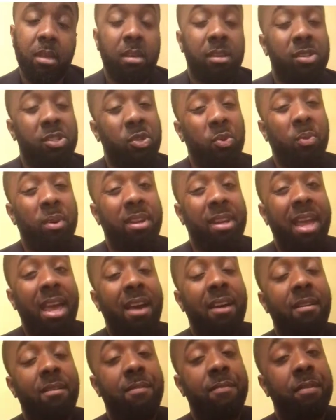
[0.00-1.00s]
Should we
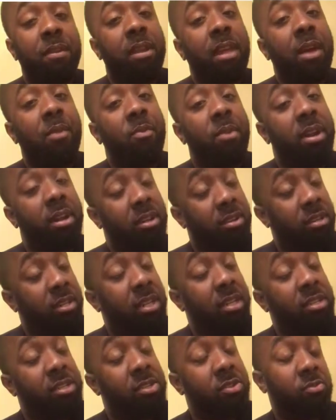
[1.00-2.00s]
now feel like we're at a
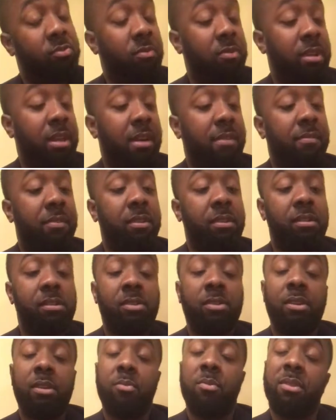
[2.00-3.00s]
clutch? Should we now feel as
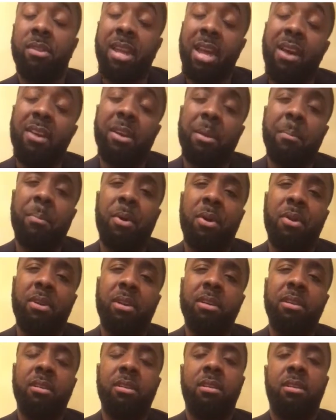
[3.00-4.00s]
though that we're now at a
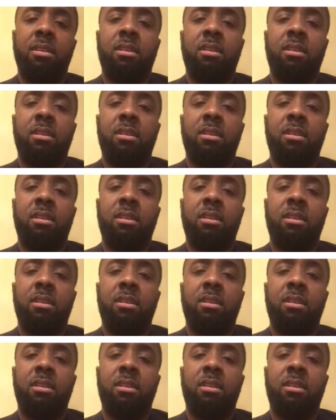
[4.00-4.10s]
burden?